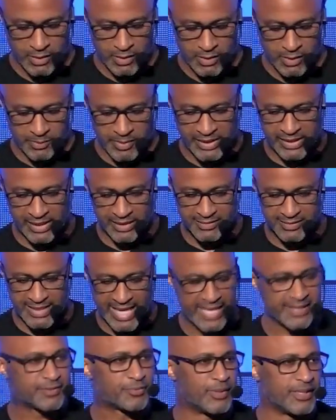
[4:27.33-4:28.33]
because
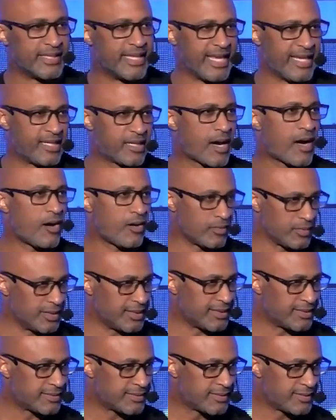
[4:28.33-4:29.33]
that's what they call
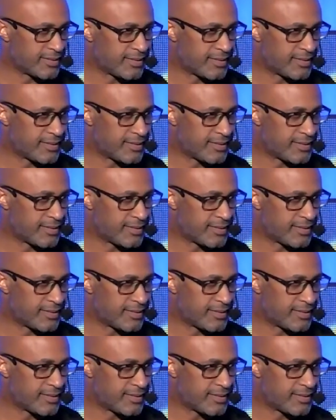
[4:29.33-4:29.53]
it.